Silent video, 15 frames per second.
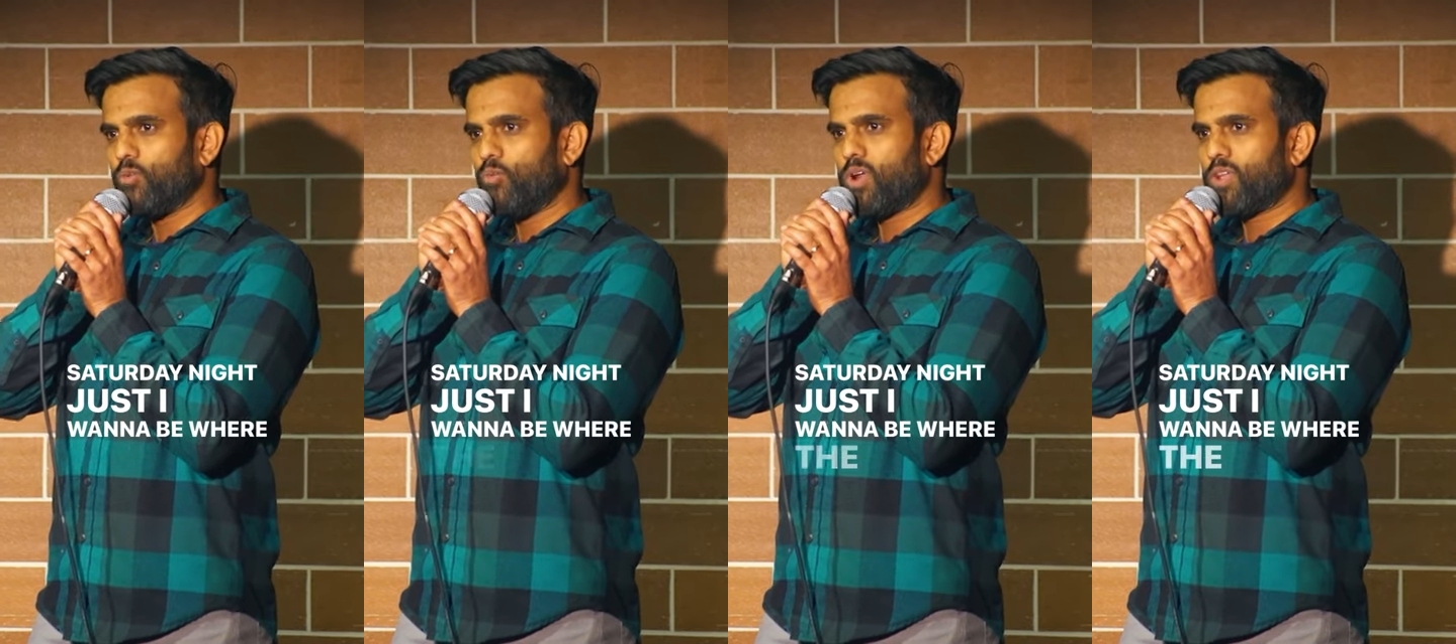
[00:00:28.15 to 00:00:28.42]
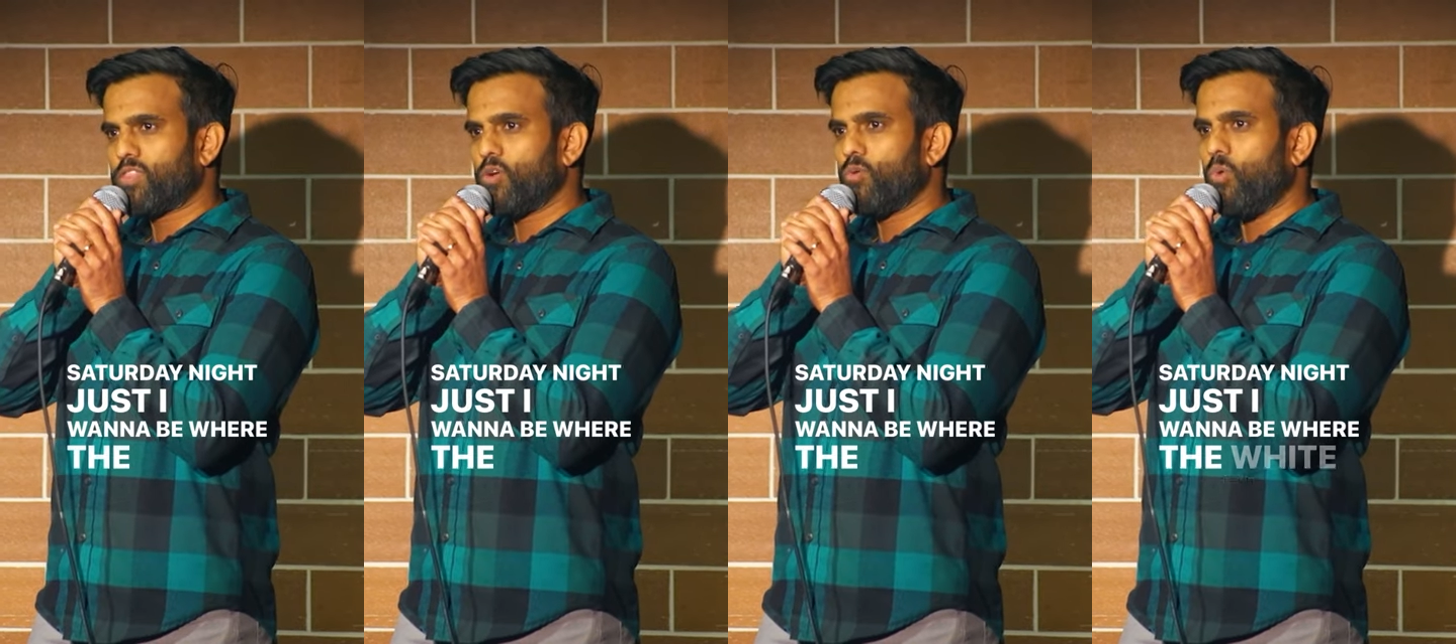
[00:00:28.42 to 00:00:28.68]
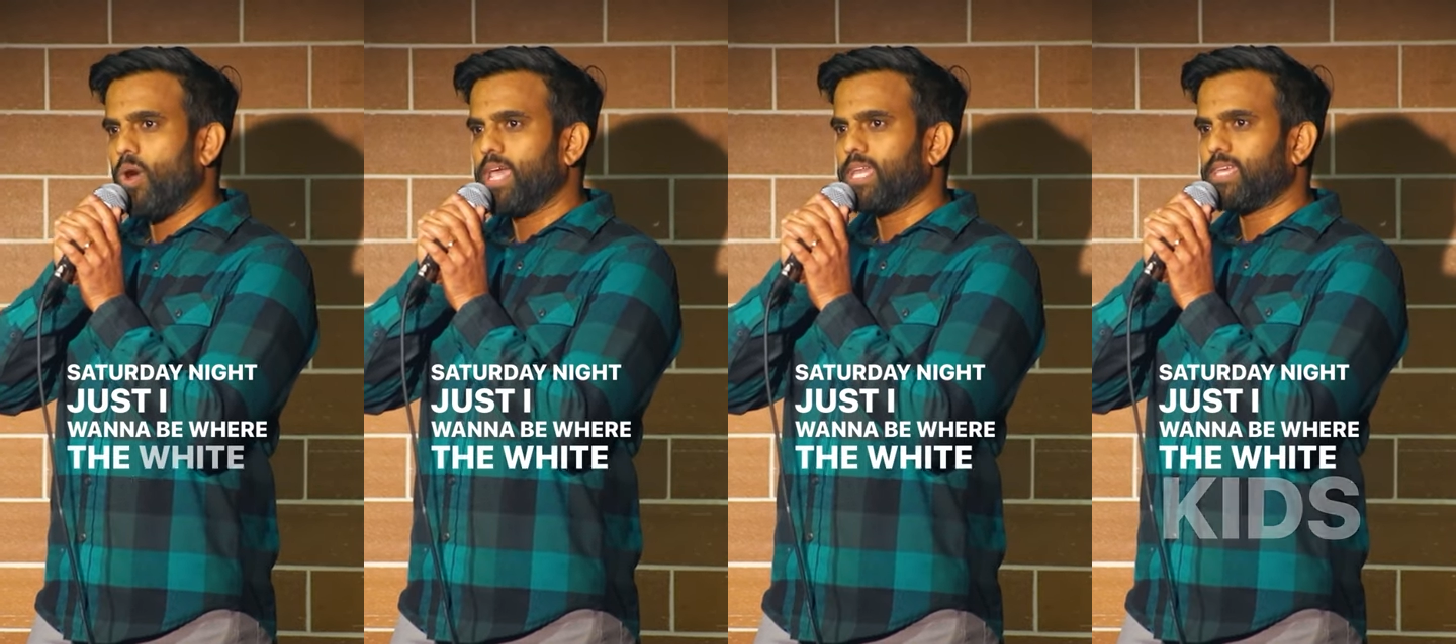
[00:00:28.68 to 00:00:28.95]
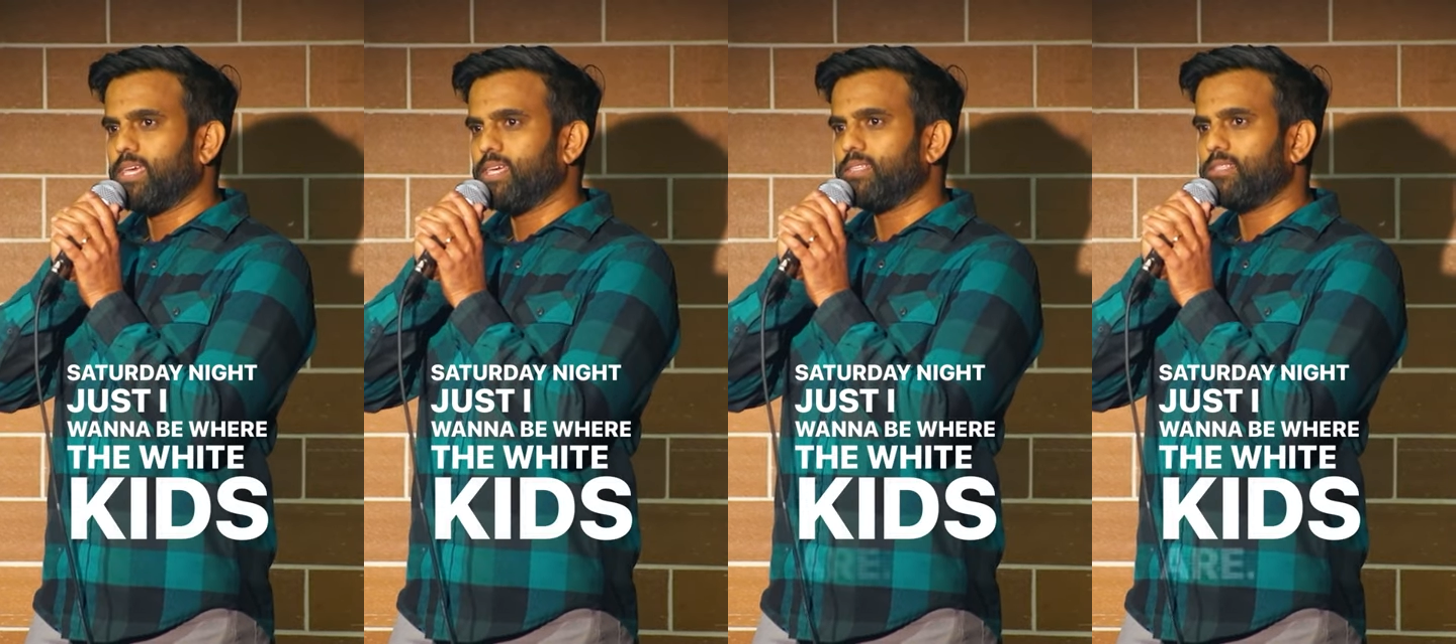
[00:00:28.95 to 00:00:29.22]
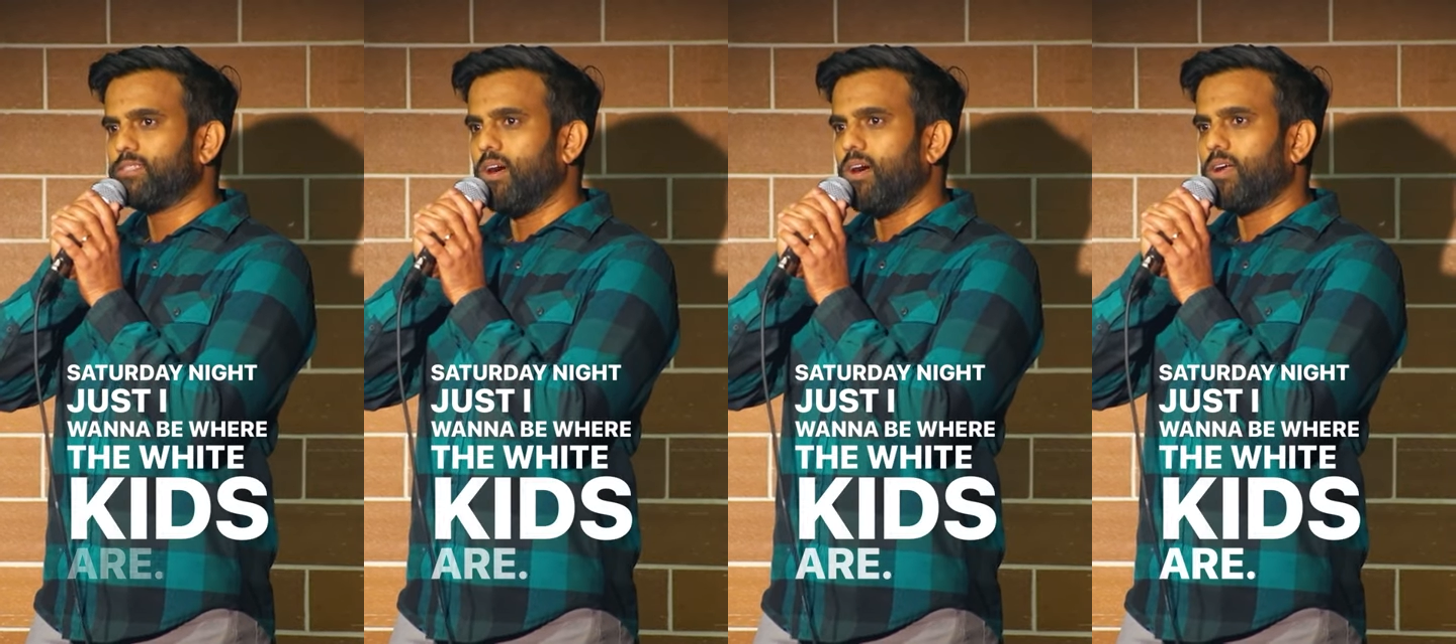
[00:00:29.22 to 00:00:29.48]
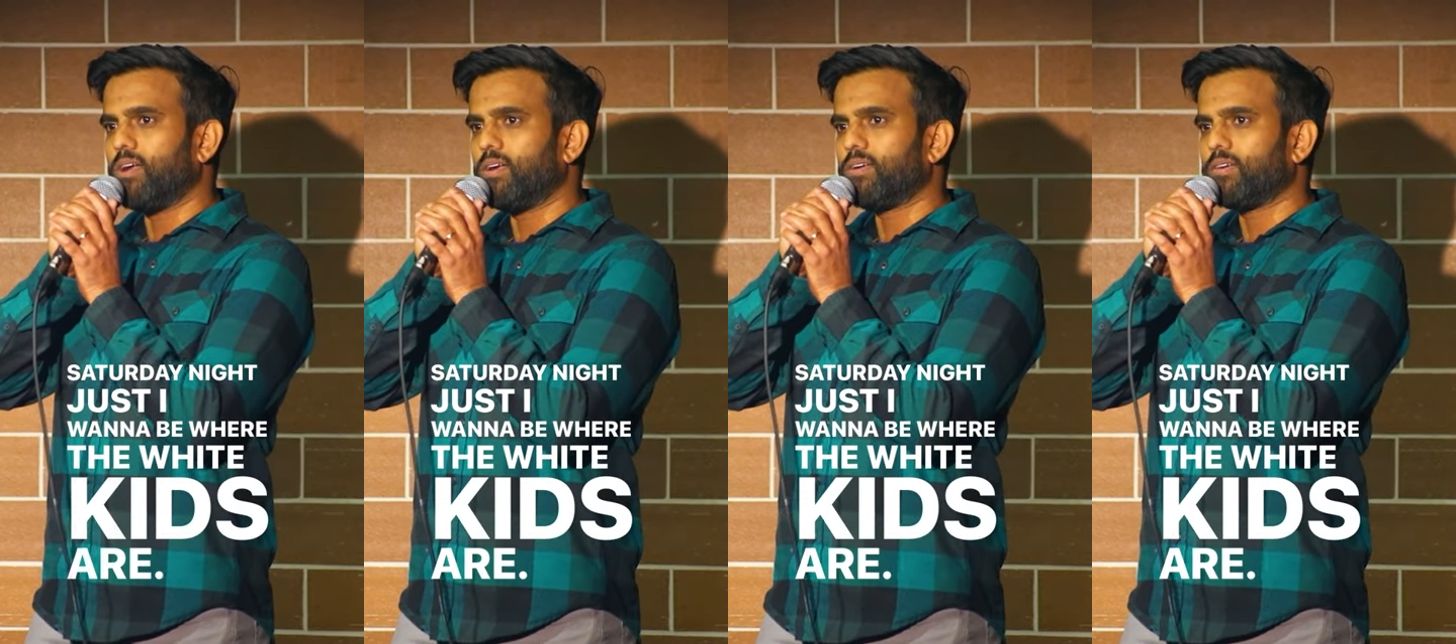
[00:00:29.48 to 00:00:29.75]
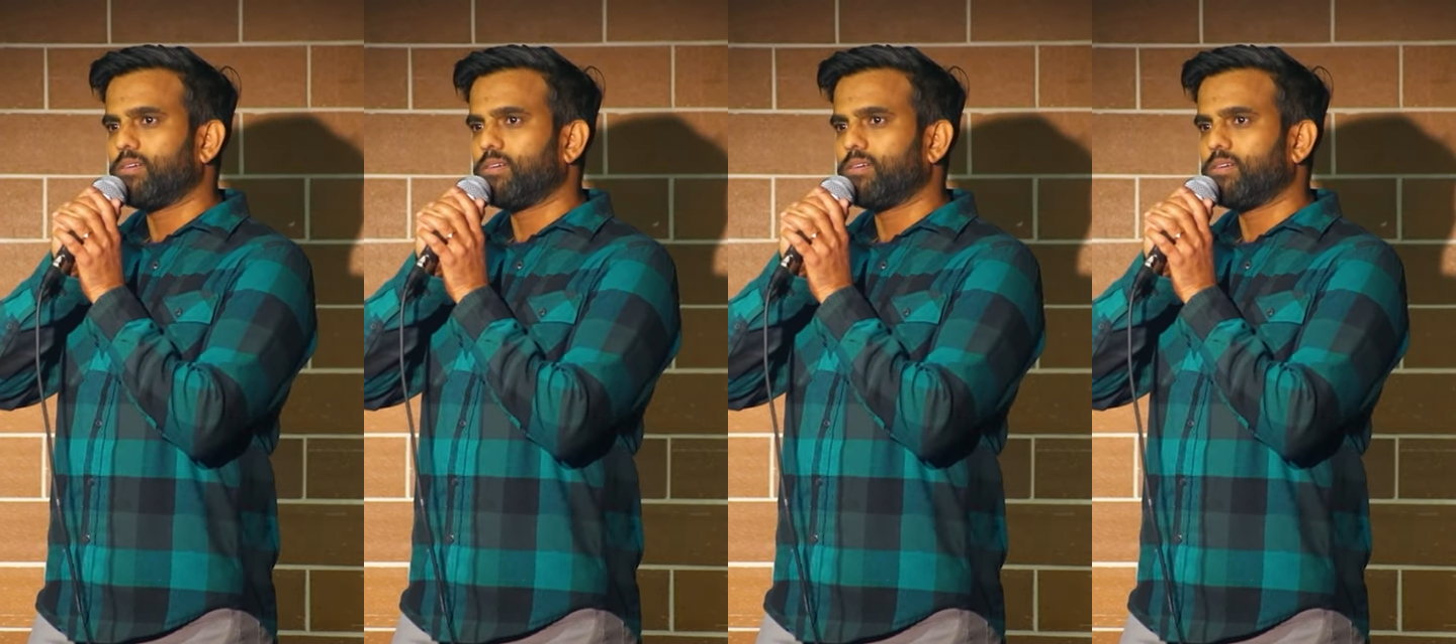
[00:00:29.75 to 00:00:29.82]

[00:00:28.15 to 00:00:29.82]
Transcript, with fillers: where the white kids are.